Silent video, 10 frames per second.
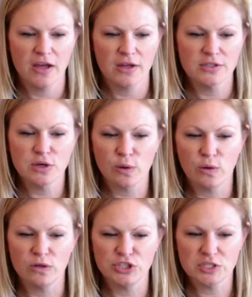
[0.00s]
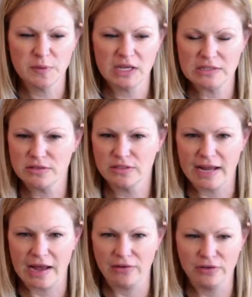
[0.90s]
So just because they're
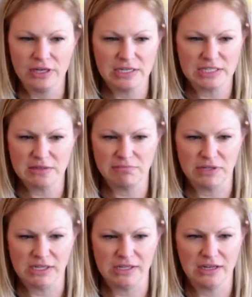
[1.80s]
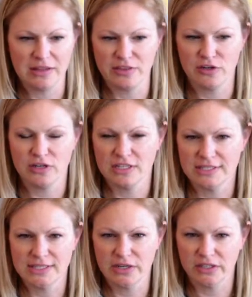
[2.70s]
down doesn't mean that they're
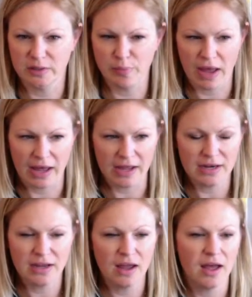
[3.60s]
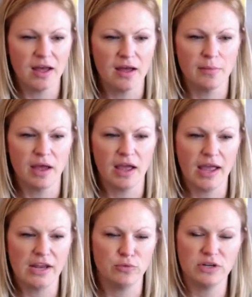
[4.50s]
necessarily bad.
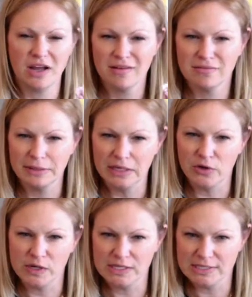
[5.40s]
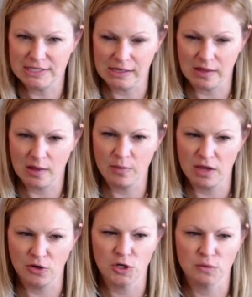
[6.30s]
And we're not really going to see them in
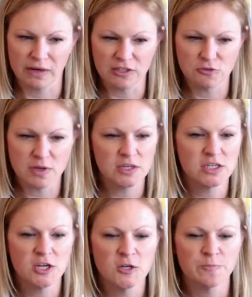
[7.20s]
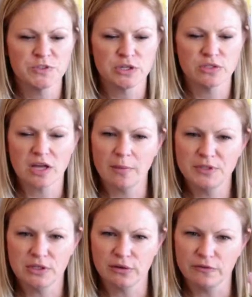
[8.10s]
our arrangement. So it's up to
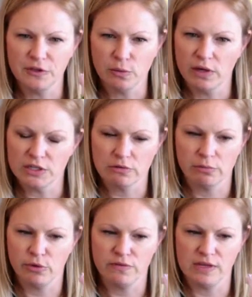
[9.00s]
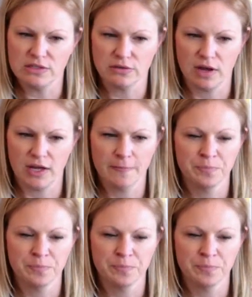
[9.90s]
you if you want to remove these or not.